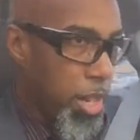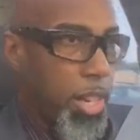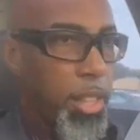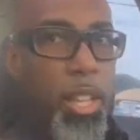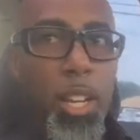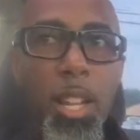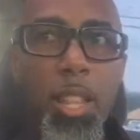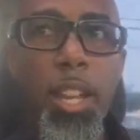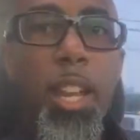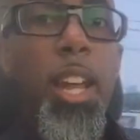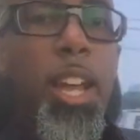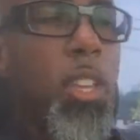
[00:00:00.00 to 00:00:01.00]
Anything other
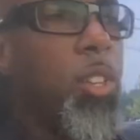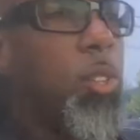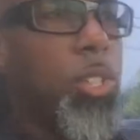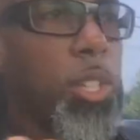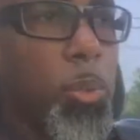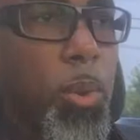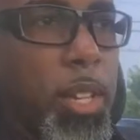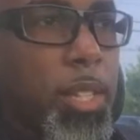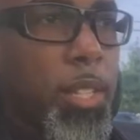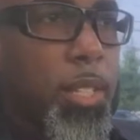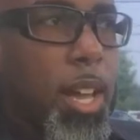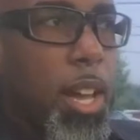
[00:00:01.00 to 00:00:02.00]
than that, you're just
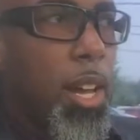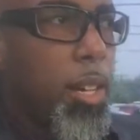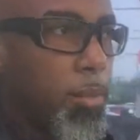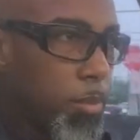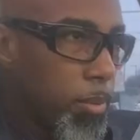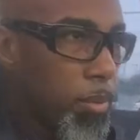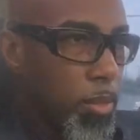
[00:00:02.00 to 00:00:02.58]
wasting time.